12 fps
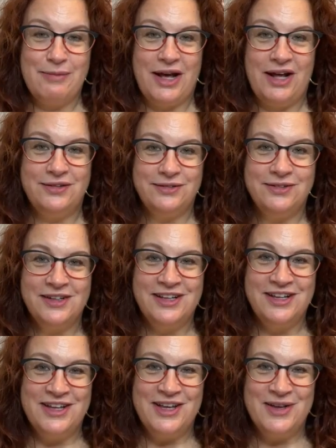about.
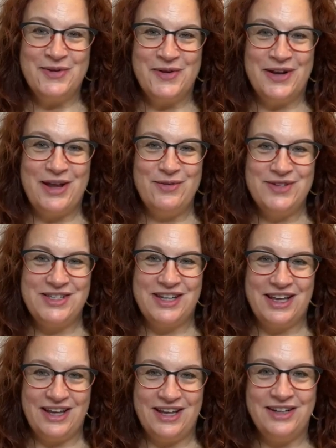When I was a
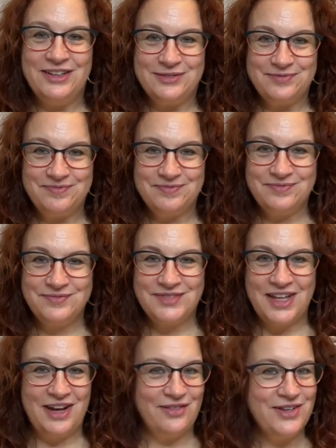kid,
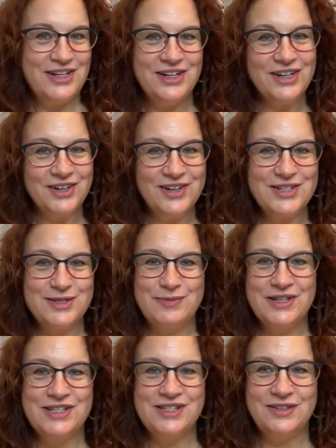every year at
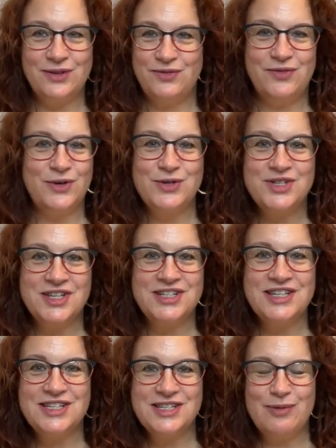Christmas, or 1st of
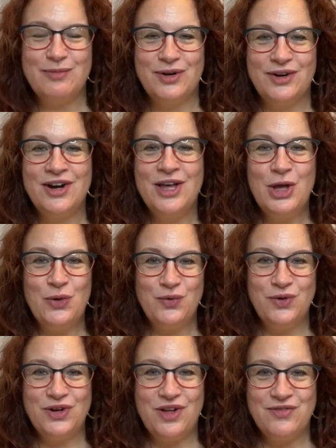December,
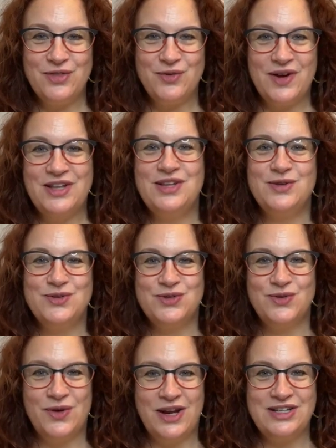Rudolph the
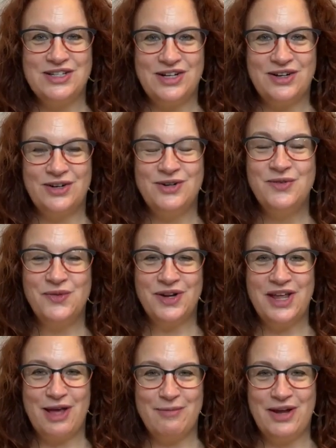Red-Nosed Reindeer
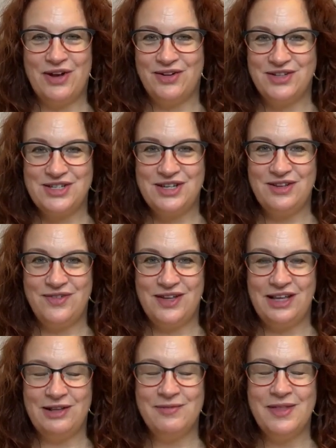would come out on
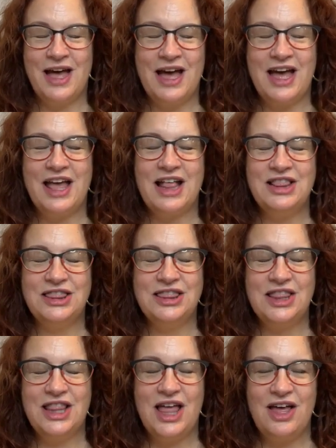TV. I
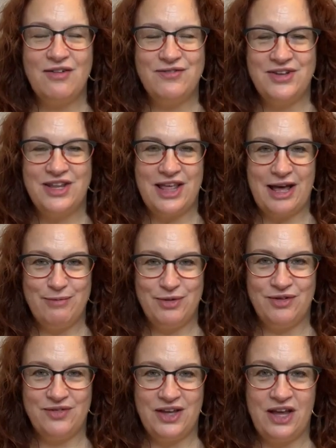loved that
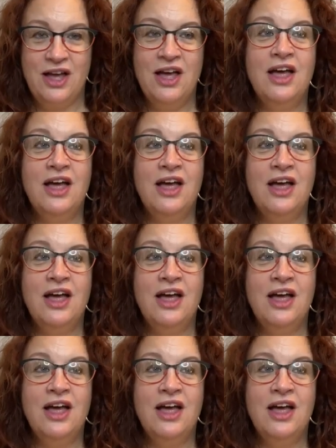movie.